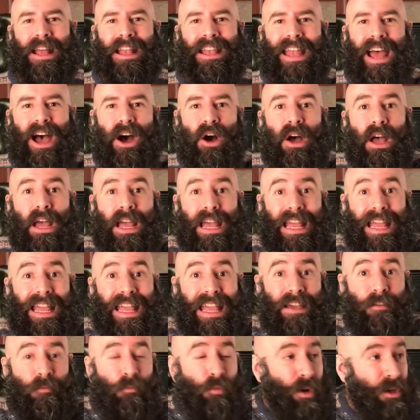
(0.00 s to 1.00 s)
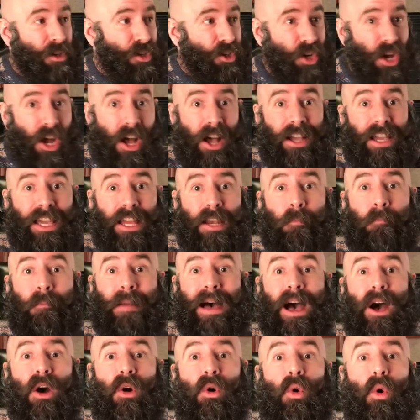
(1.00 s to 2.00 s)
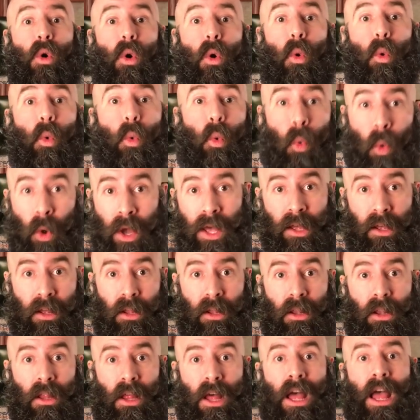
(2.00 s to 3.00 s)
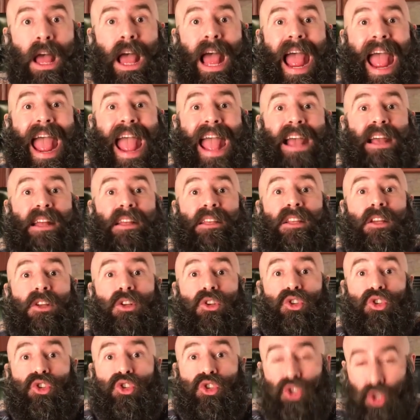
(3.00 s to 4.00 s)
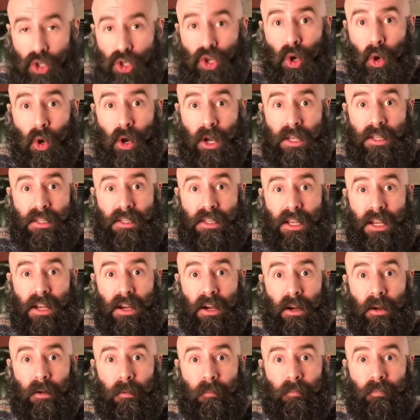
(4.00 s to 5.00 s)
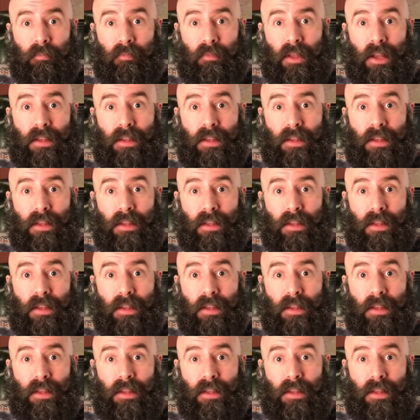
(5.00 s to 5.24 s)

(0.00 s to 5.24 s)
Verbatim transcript: Now, if we're talking about will and choice here,